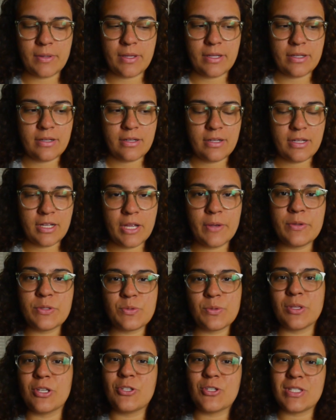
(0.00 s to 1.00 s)
but it
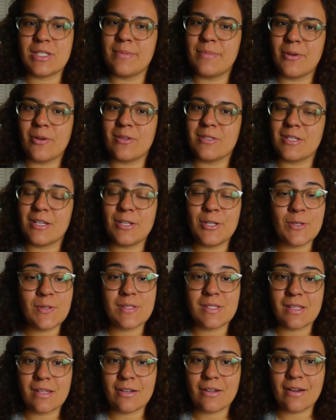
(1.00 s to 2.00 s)
was really just to build a
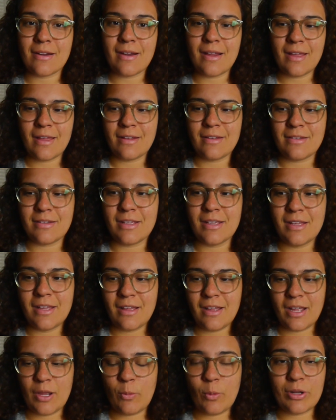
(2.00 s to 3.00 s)
newsletter, and
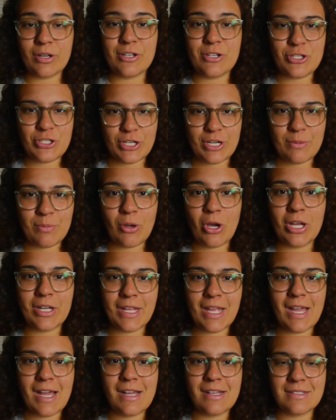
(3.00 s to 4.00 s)
I wanted to share
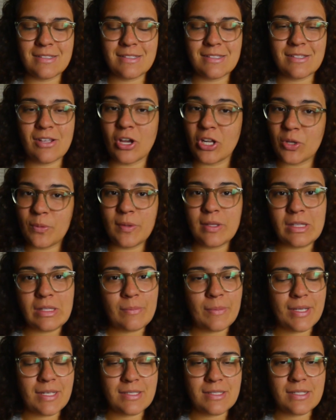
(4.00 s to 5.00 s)
podcasts on a
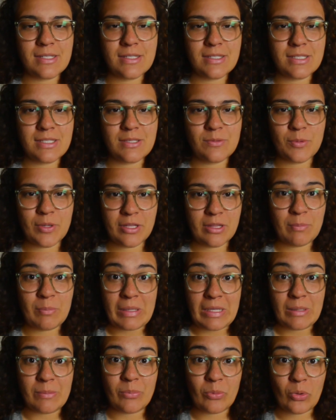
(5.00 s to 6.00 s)
weekly basis with
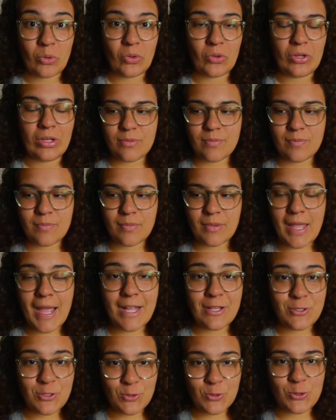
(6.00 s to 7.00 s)
people. I
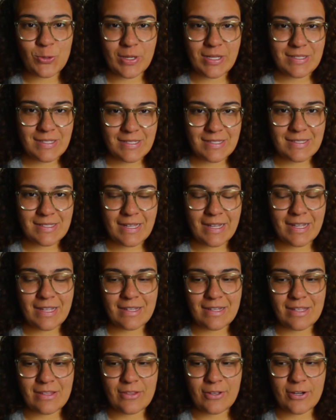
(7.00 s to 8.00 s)
had two choices. I
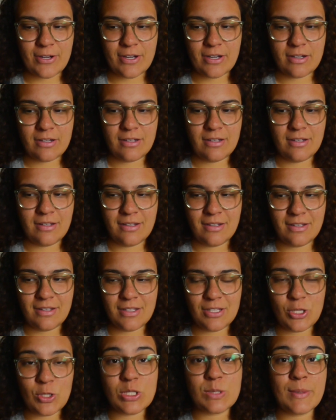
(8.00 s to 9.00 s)
could either
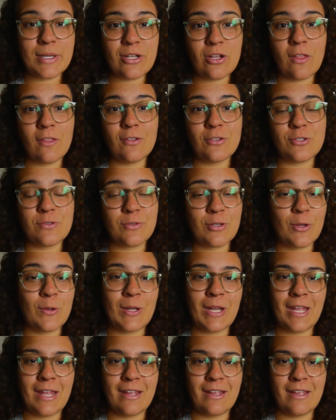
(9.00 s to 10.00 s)
use my knowledge of
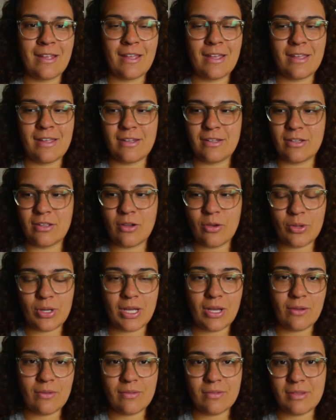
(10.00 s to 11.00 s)
coding and code
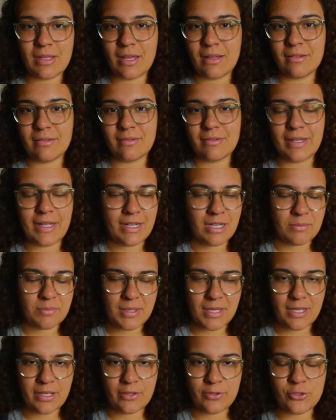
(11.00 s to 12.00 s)
out that landing
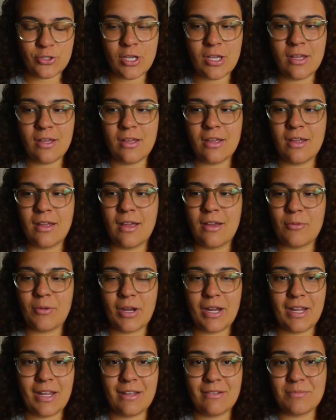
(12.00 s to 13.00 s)
page,
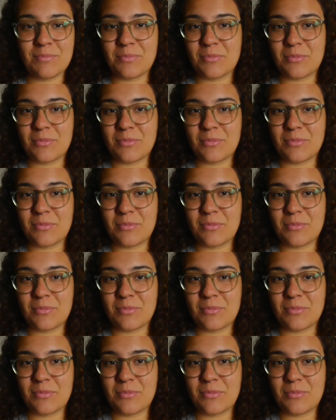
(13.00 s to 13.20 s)
right?